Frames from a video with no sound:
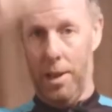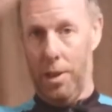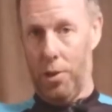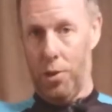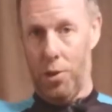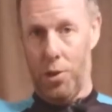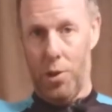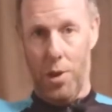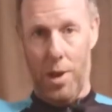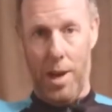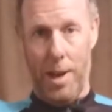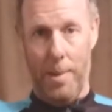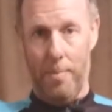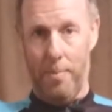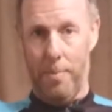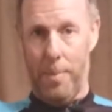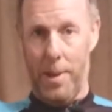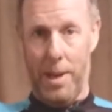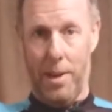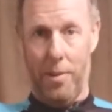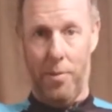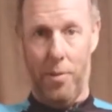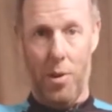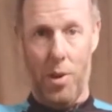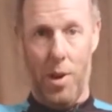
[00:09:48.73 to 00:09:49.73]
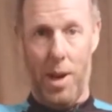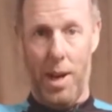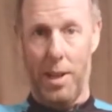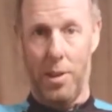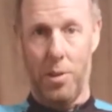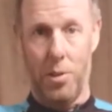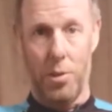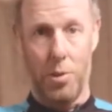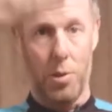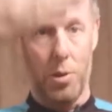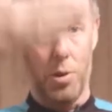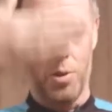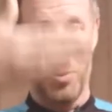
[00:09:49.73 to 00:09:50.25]
because your back of your head
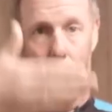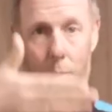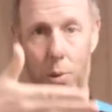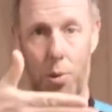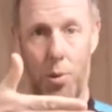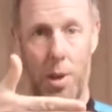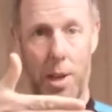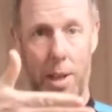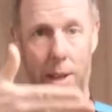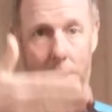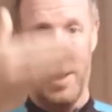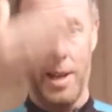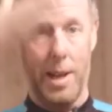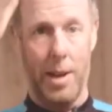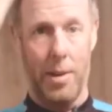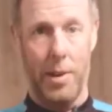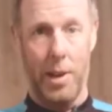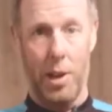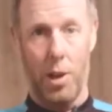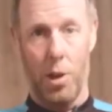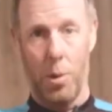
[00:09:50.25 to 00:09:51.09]
doesn't come straight down.